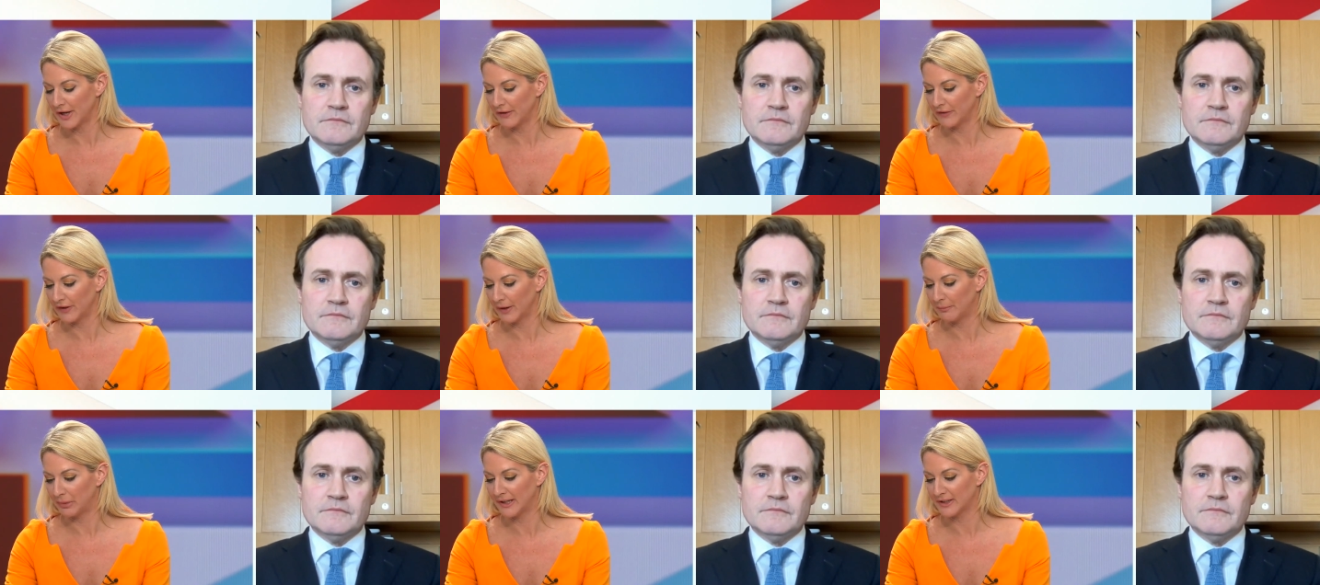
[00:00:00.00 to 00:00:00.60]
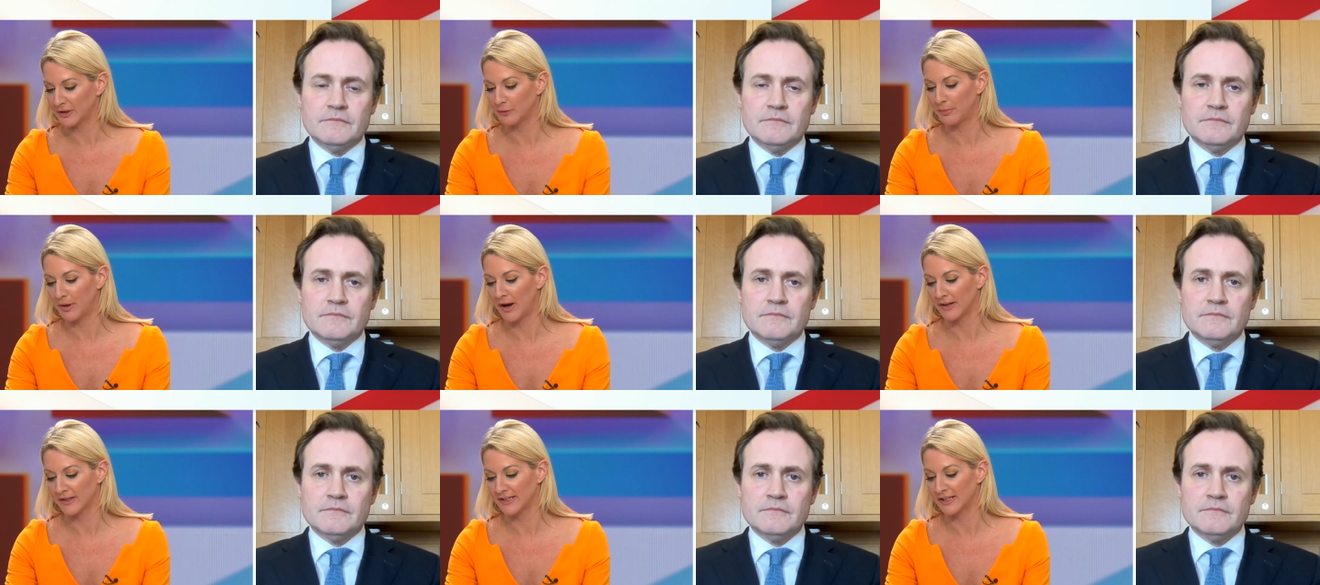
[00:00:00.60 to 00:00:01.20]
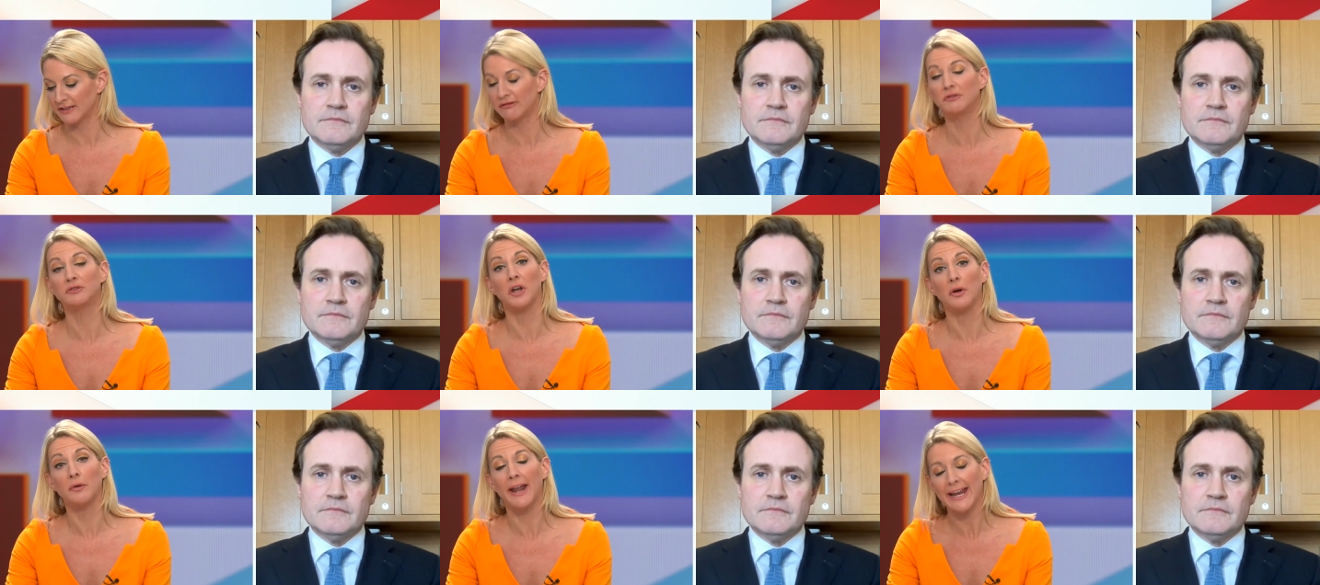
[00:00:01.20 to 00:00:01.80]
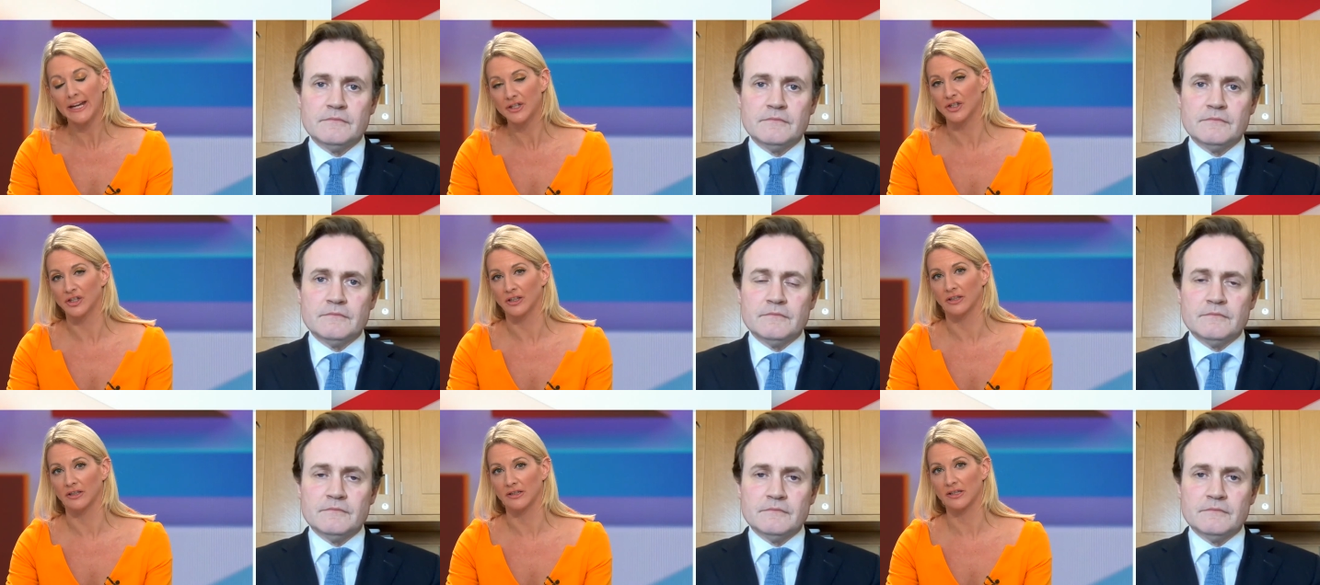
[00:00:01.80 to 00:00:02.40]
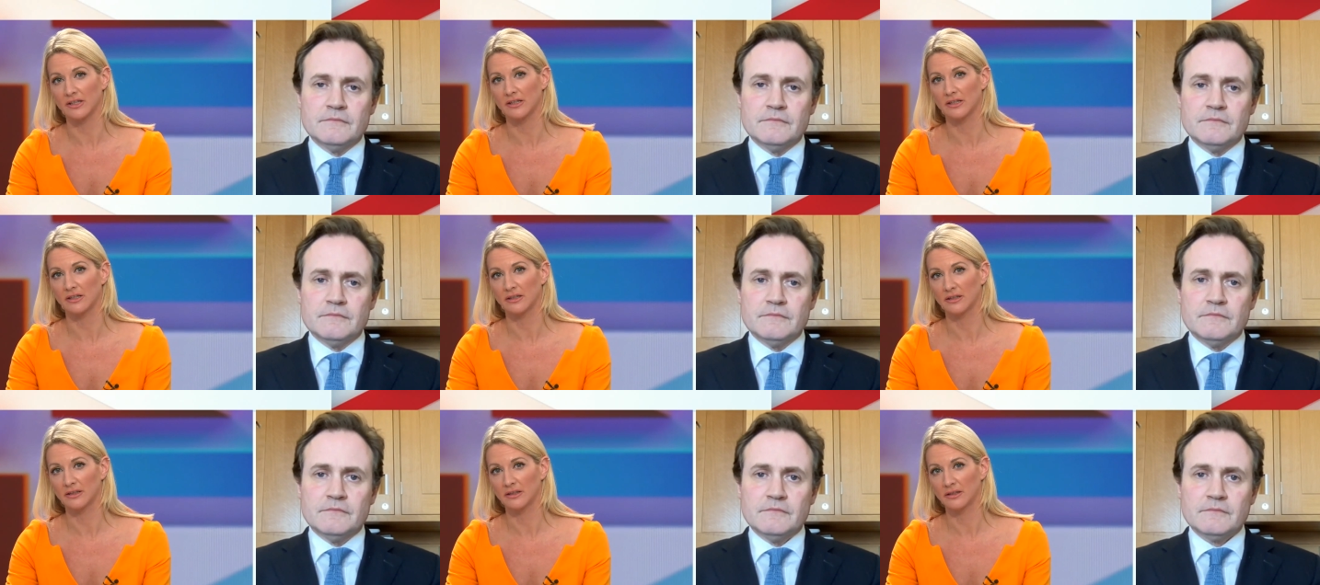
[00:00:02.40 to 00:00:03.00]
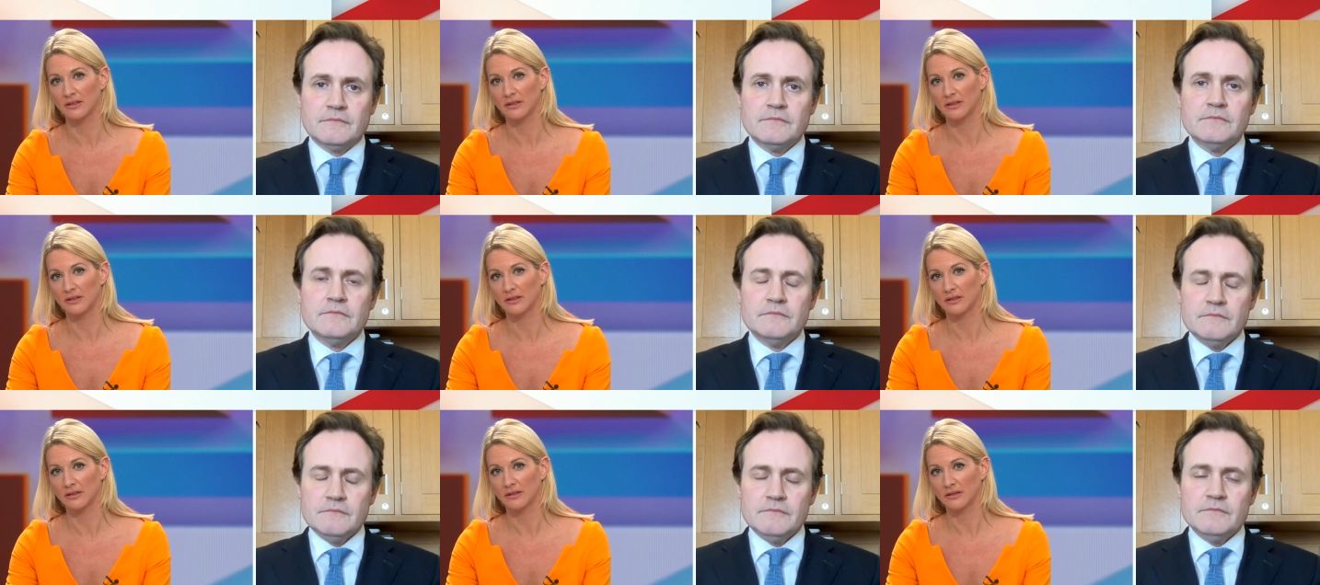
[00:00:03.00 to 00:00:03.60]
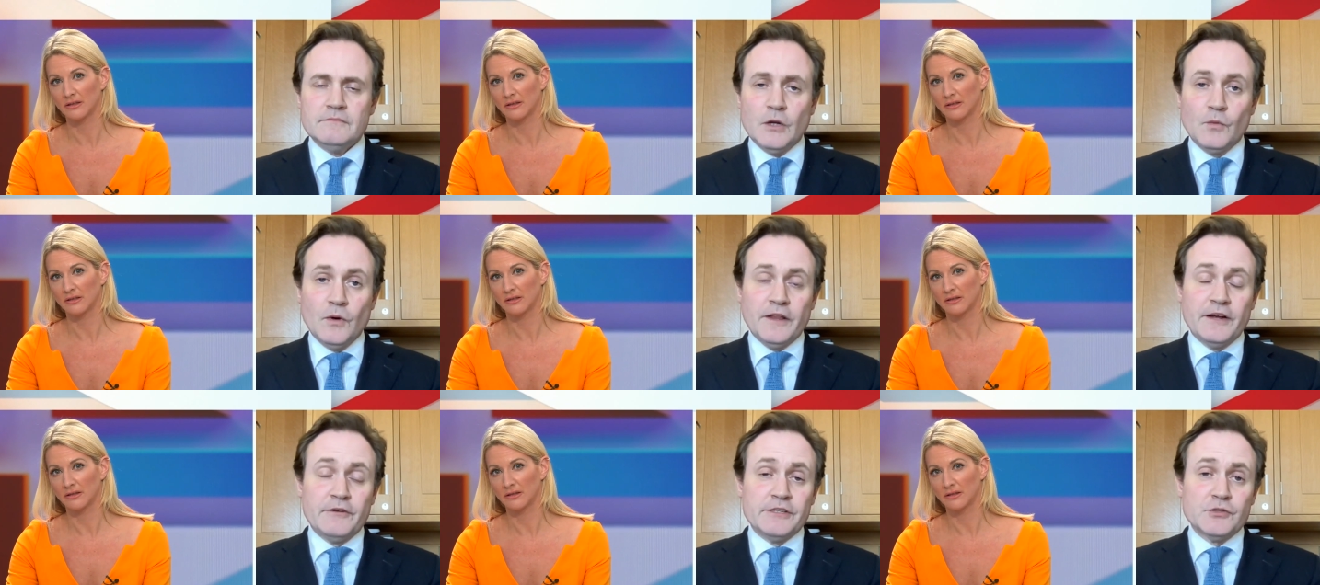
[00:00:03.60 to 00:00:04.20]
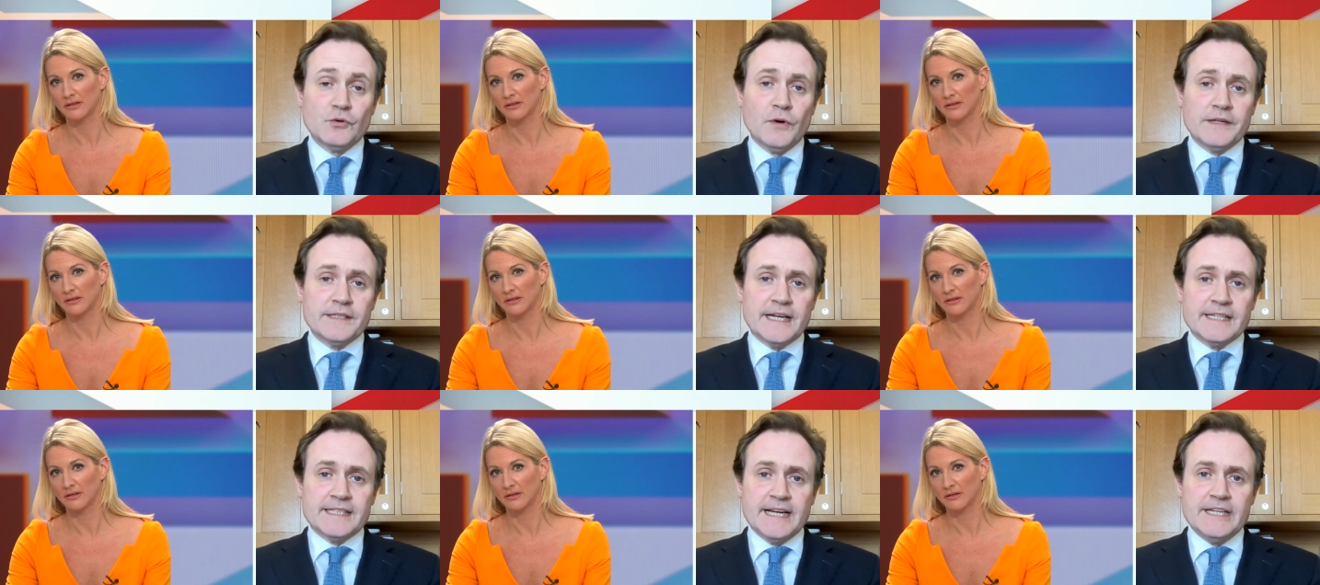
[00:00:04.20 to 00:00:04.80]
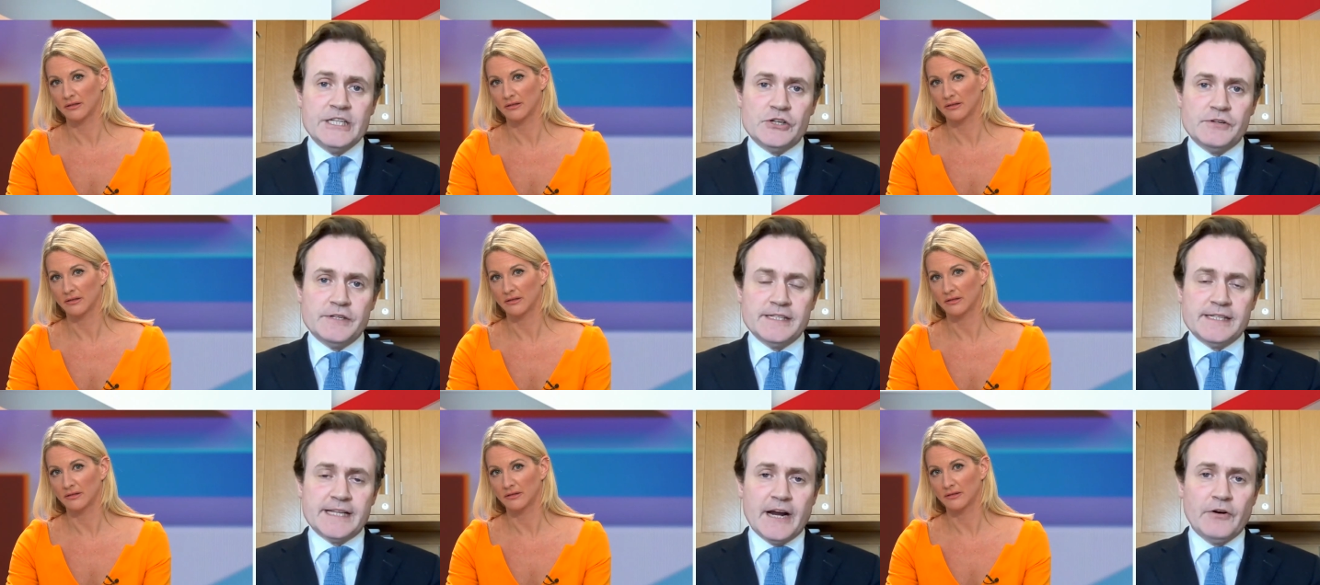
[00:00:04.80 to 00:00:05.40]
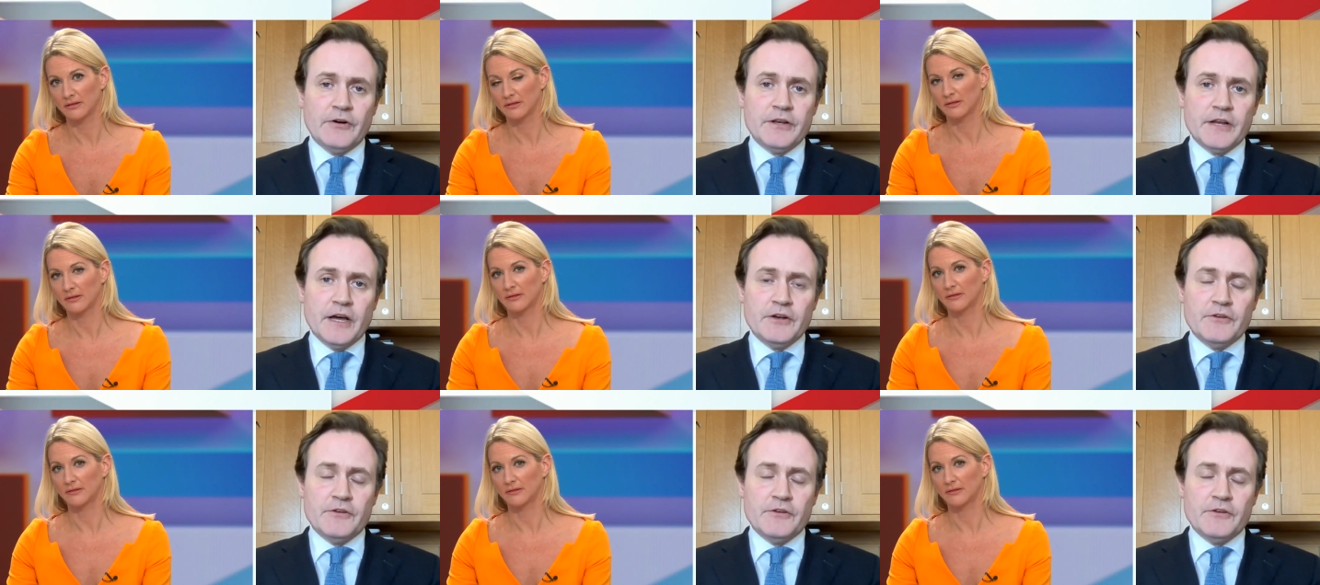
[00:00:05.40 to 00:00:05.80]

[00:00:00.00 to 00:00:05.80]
Speaker 1: over political parties through donations?
Speaker 2: well, there is always that danger, isn't there? And,